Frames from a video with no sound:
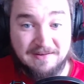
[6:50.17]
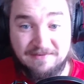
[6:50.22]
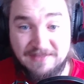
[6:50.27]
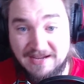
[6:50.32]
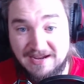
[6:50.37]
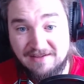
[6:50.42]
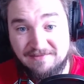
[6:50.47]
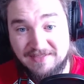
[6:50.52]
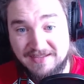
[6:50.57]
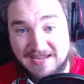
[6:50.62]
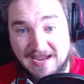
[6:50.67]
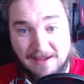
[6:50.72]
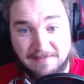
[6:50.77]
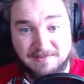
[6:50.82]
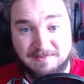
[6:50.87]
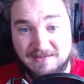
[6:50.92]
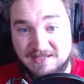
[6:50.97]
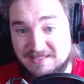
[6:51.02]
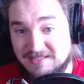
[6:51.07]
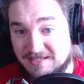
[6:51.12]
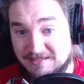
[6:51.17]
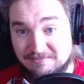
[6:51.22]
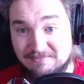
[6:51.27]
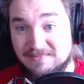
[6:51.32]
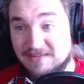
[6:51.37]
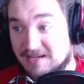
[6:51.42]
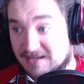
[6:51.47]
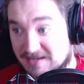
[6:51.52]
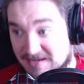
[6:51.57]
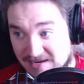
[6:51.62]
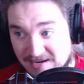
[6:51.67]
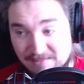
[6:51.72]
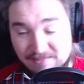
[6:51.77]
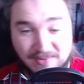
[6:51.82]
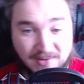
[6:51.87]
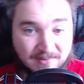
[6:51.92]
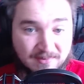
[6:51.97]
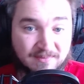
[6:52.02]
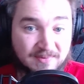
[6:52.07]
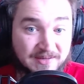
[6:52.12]
If they have the cap space, they
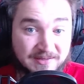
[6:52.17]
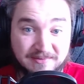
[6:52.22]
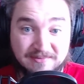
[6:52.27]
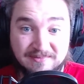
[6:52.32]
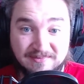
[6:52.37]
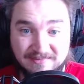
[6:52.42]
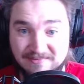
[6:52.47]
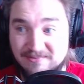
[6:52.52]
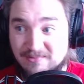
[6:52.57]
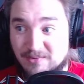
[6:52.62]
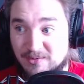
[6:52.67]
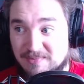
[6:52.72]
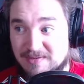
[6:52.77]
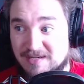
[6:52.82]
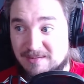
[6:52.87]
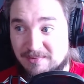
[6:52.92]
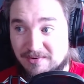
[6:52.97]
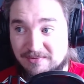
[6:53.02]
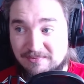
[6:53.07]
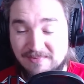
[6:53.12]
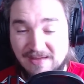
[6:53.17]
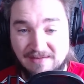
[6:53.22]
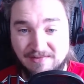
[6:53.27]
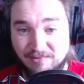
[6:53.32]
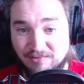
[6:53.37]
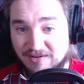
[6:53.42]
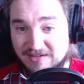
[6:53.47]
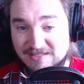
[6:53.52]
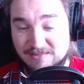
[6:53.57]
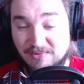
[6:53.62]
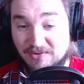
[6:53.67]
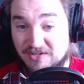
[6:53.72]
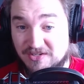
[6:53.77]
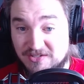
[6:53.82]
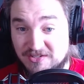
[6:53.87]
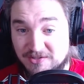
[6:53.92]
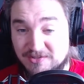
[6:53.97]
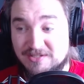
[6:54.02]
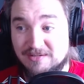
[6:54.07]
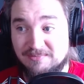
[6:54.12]
probably would be able to have the flexibility
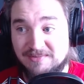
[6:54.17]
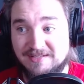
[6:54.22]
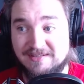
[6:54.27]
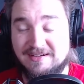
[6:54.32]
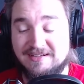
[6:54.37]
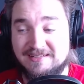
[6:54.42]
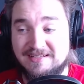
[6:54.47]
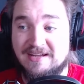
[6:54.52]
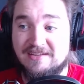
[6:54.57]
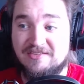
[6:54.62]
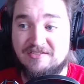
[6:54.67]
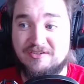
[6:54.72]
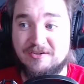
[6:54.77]
to do something like that.